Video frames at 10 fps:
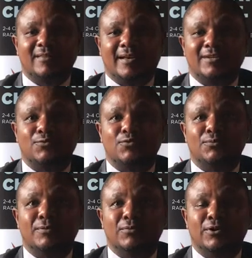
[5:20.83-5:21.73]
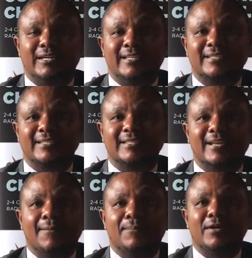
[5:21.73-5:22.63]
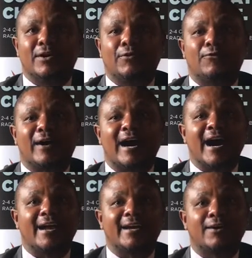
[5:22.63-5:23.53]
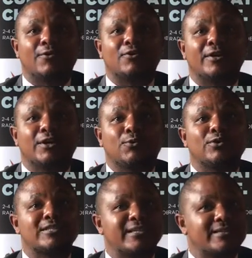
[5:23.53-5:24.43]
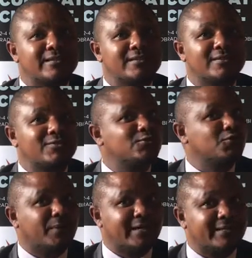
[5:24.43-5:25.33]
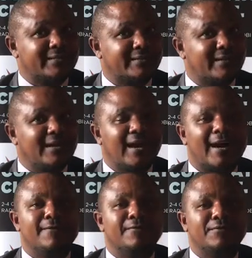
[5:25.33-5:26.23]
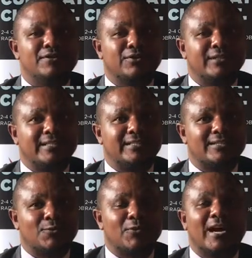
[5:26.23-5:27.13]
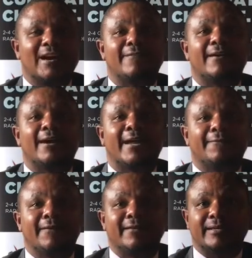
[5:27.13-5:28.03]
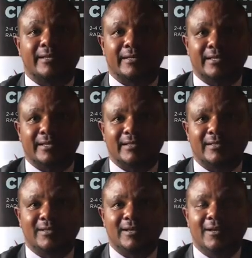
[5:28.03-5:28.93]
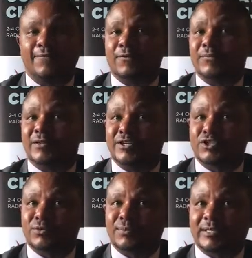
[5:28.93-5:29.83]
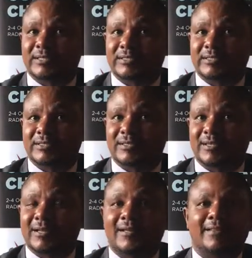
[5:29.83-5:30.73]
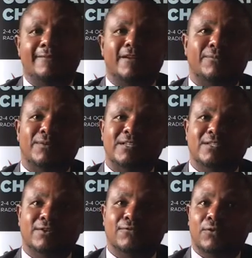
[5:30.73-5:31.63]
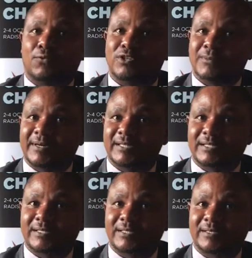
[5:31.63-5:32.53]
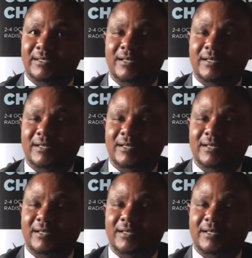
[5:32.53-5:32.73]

that will be more or less be of a higher or equal standard to Dubai. And the reason is we have everything in here, from the national parks, the availability of the water mass,